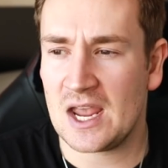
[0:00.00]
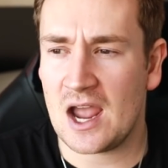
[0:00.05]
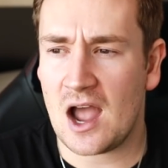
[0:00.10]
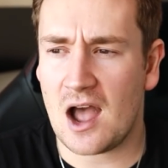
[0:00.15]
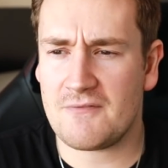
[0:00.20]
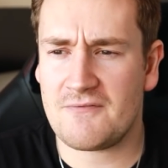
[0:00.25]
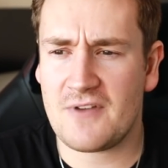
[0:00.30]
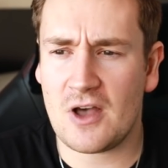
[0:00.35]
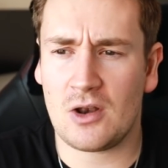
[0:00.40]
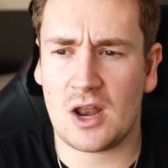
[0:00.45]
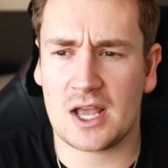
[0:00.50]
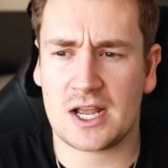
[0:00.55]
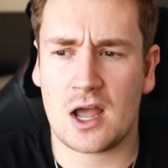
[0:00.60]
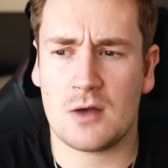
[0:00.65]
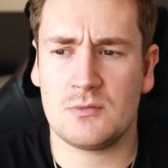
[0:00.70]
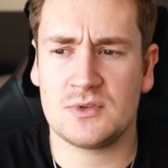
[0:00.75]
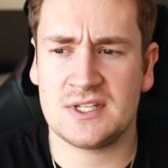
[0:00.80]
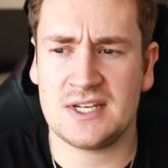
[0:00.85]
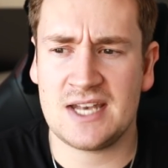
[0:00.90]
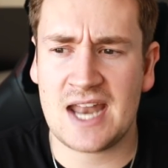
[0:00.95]
I felt like I
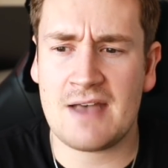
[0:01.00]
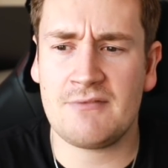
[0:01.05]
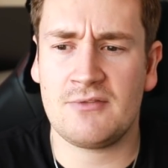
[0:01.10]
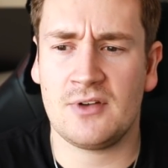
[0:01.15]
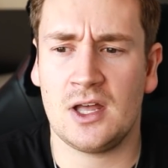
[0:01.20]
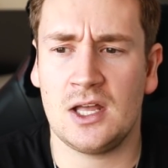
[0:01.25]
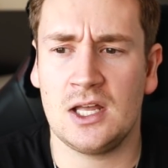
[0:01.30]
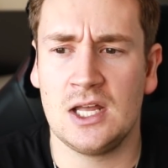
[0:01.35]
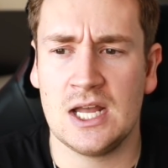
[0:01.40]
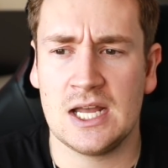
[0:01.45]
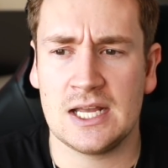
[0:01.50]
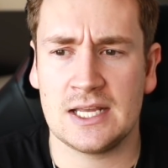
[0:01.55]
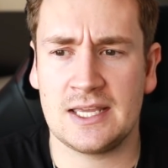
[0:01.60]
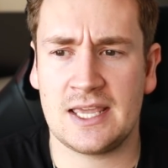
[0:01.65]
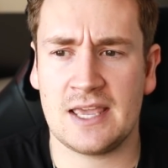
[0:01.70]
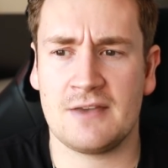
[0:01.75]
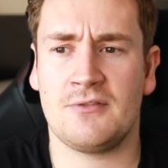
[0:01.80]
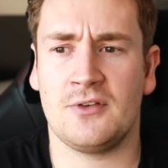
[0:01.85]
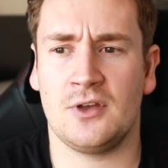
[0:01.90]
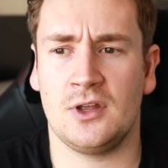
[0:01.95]
was never
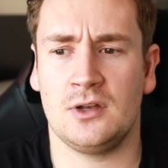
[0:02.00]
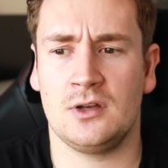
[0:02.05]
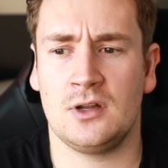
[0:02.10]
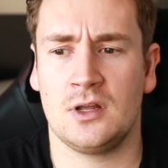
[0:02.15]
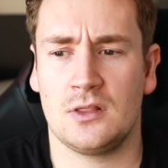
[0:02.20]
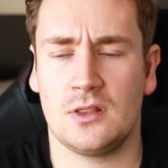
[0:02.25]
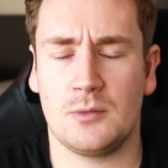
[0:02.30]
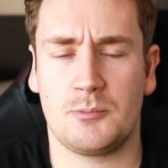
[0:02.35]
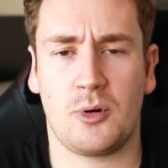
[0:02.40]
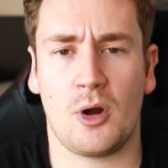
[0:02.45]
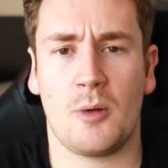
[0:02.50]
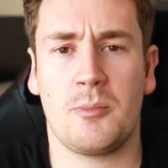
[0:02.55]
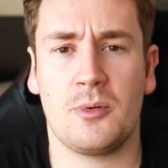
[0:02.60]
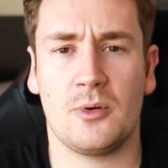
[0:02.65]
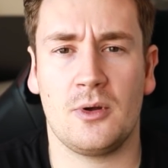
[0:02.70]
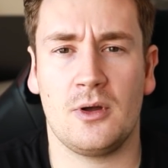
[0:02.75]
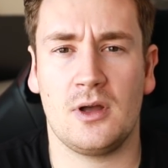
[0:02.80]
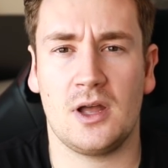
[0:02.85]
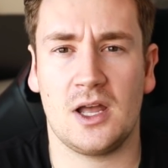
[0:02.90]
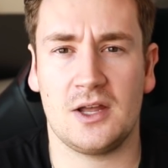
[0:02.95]
given the
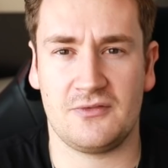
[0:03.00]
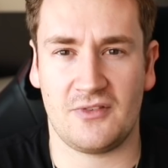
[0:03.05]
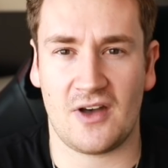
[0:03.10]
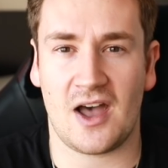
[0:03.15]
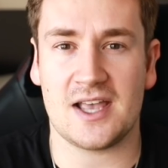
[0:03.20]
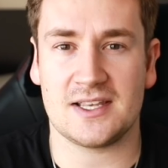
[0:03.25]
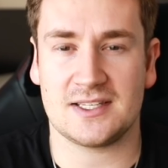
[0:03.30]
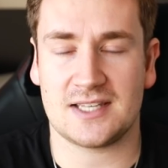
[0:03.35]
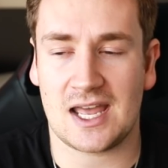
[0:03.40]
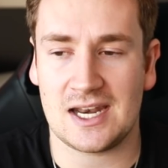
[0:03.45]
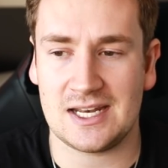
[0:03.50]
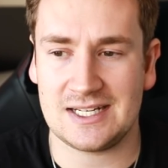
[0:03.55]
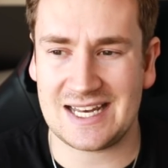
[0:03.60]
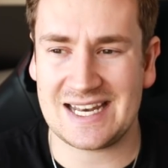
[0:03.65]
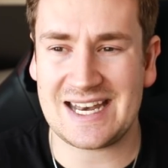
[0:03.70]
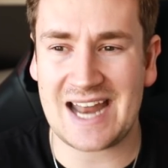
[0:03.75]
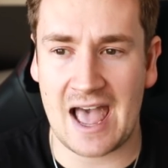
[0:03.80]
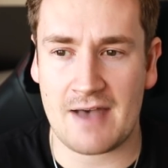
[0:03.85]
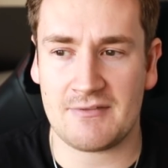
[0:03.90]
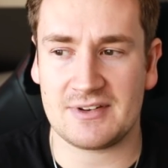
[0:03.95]
proper advice, and I
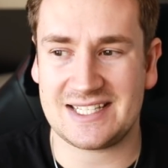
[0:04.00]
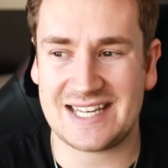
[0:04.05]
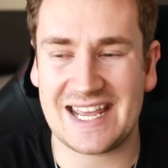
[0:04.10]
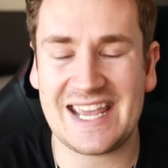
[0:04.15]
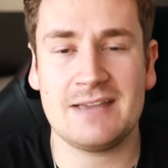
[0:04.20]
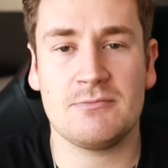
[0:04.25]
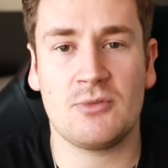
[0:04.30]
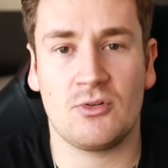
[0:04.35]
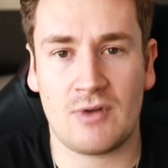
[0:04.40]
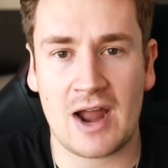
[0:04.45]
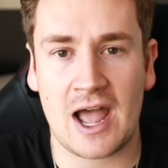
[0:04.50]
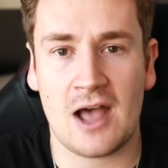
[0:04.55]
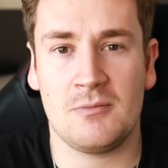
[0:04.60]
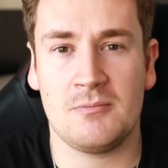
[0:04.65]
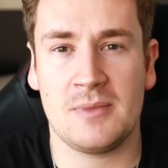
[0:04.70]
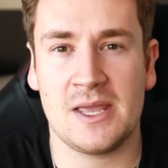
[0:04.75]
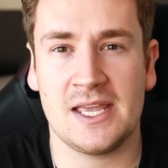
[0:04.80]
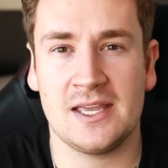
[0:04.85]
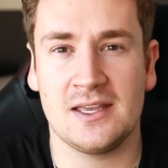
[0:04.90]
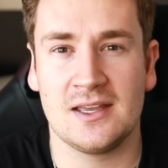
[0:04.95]
didn't have a team around
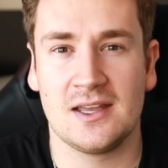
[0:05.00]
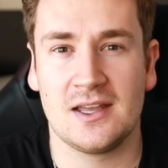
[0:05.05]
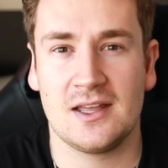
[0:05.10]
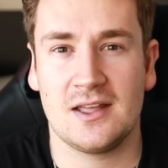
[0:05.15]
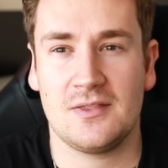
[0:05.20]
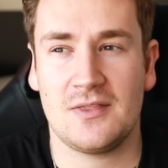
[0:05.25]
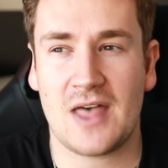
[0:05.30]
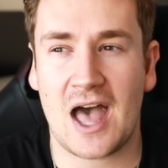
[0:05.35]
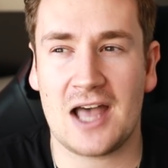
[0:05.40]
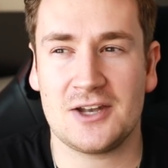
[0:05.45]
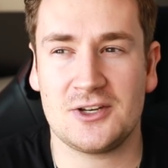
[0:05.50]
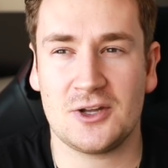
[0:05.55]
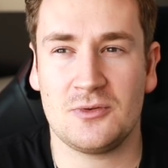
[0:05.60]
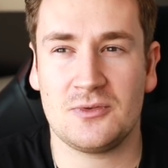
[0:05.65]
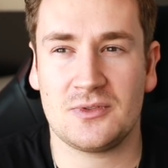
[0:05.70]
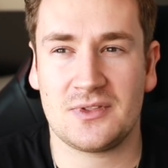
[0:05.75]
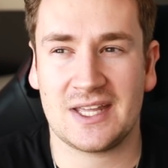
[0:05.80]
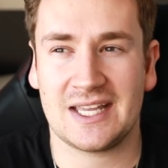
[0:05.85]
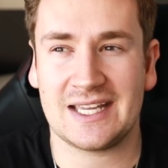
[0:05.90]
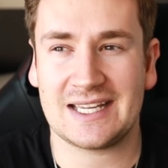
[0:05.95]
me that I
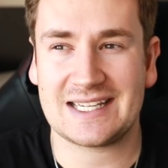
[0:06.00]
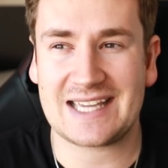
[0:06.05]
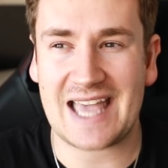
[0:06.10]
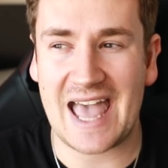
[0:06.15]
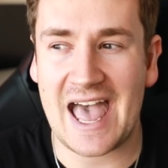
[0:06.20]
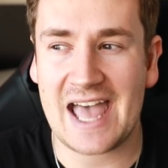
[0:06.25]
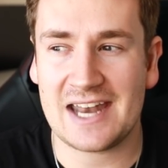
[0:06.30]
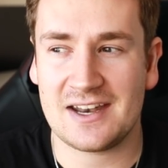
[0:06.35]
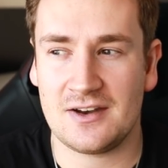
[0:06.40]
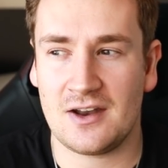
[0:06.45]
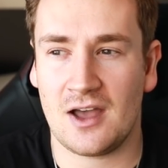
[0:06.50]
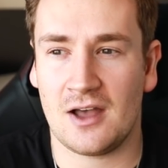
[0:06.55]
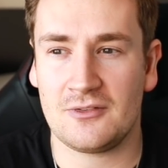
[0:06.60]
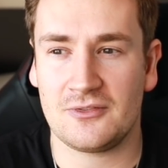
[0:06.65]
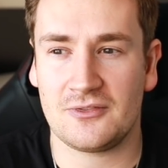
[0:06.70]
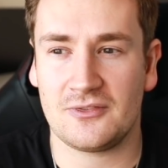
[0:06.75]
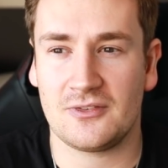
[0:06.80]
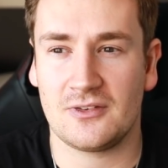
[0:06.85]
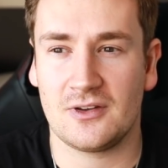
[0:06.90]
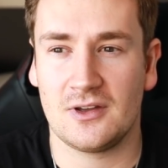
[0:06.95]
don't think cared
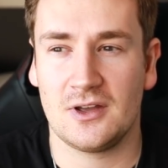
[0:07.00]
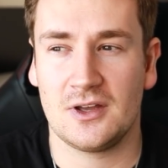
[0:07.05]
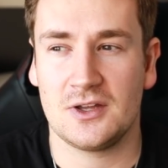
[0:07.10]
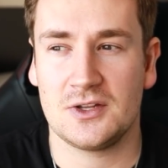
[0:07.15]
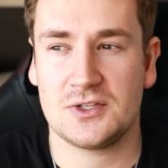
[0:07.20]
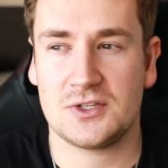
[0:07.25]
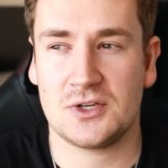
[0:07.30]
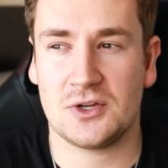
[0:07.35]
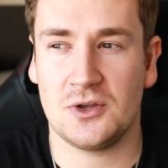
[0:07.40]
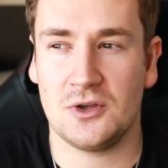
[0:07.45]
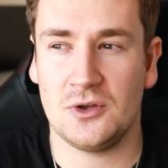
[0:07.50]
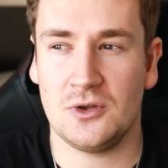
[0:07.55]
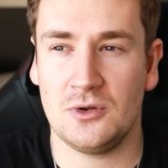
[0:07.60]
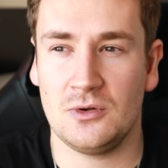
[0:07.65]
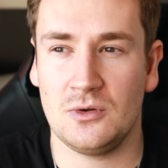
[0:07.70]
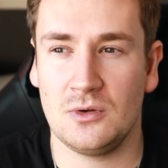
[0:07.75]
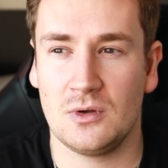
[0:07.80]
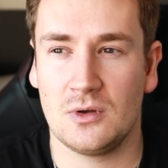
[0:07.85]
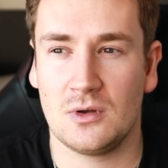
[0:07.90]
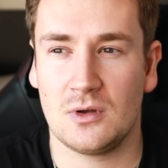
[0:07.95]
enough
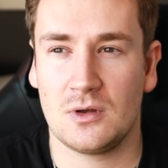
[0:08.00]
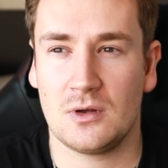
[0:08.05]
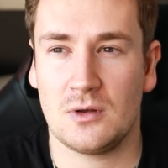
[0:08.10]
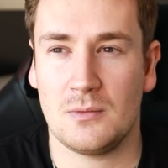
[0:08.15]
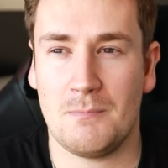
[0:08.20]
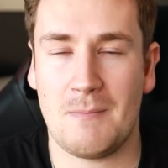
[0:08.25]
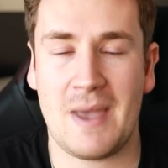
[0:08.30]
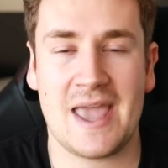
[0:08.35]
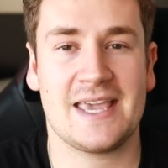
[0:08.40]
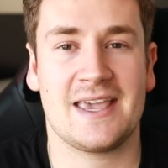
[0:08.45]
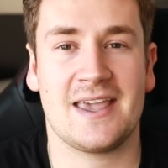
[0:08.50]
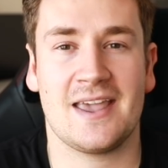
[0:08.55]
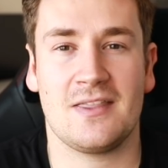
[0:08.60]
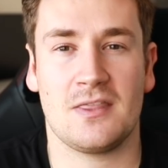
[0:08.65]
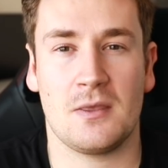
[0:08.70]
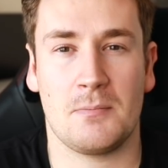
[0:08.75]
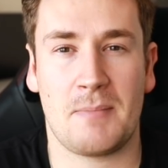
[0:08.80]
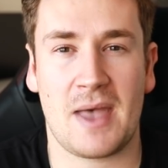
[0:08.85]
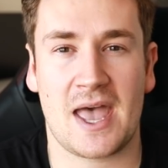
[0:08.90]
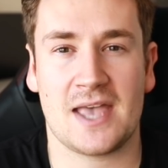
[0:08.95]
to make it
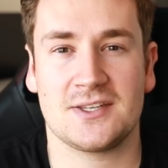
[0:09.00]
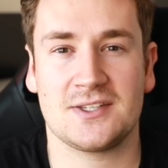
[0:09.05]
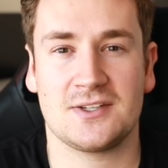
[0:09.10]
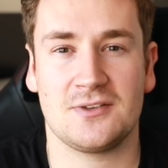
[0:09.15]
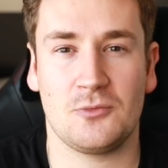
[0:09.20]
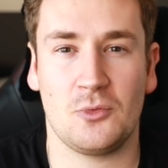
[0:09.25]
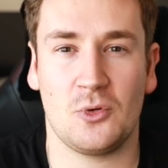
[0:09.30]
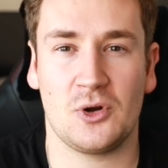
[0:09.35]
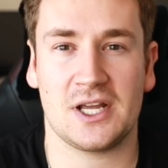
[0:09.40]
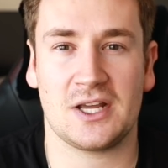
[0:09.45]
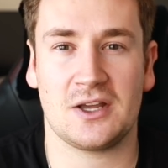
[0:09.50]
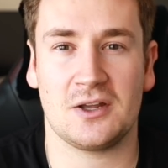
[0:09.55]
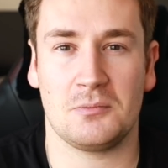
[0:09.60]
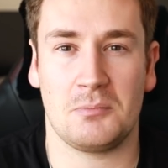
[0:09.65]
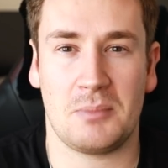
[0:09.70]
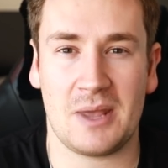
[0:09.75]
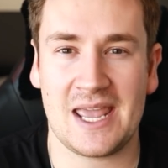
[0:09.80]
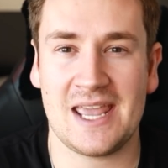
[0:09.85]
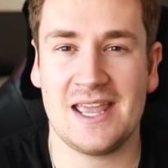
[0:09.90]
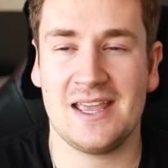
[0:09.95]
the best of what it could
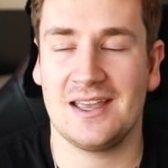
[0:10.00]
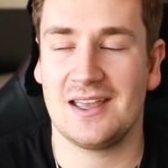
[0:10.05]
be.